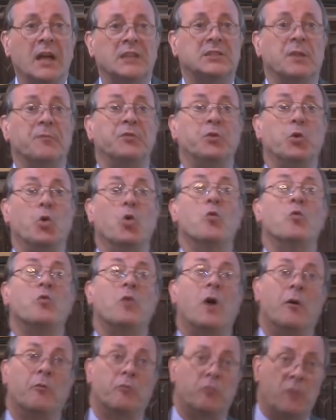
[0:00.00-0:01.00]
And some of you
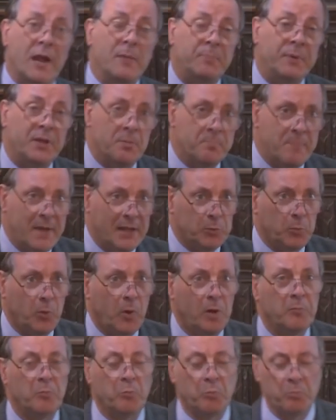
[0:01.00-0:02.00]
who have read Peter
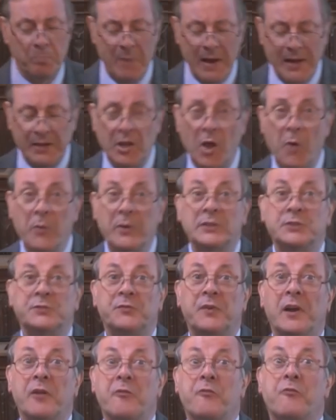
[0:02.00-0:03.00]
Medawar may know
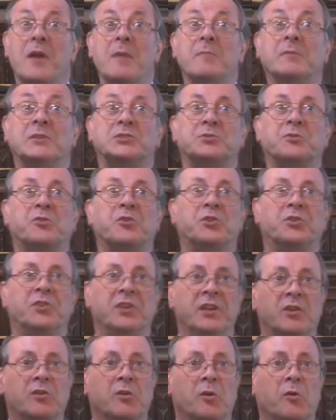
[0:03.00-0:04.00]
his very famous
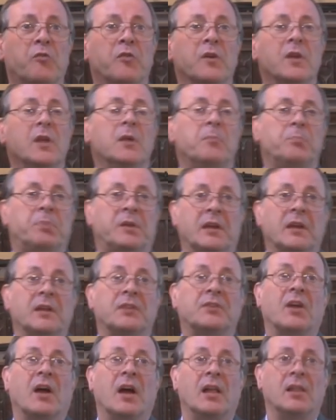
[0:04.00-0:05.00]
critique of
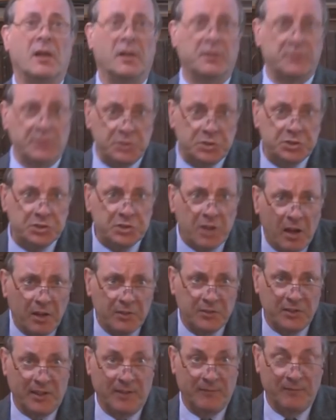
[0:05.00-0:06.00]
Pierre Teilhard de
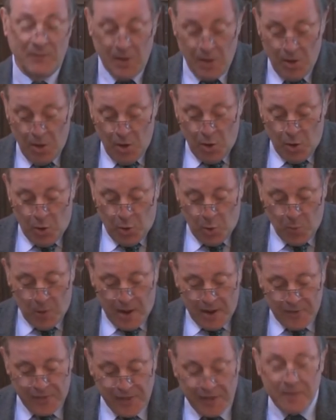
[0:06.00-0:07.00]
Chardin, who
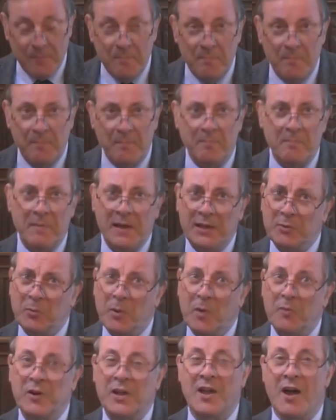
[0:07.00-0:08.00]
I think
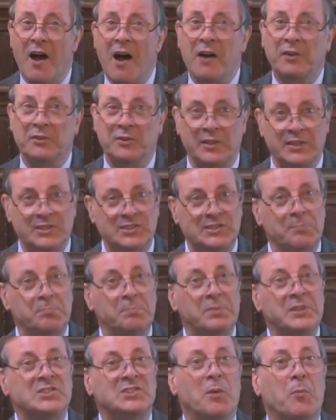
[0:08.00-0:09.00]
Medawar regarded as
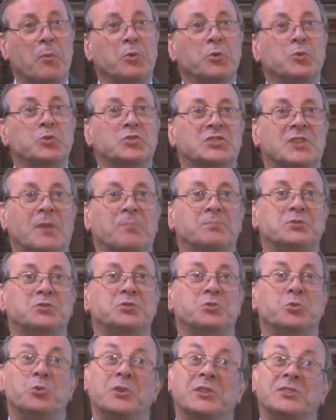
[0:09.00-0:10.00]
simply someone who
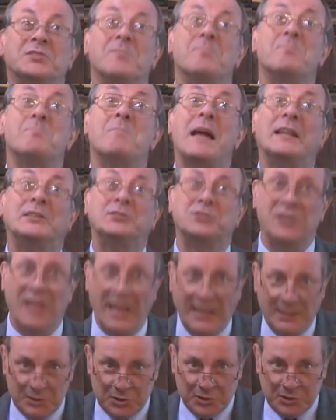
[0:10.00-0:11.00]
substituted his
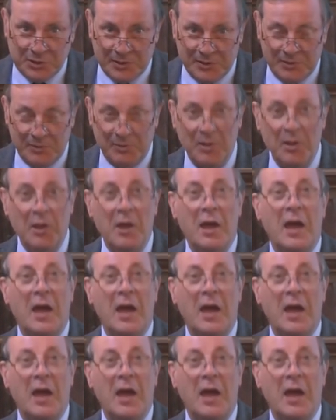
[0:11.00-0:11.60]
imagination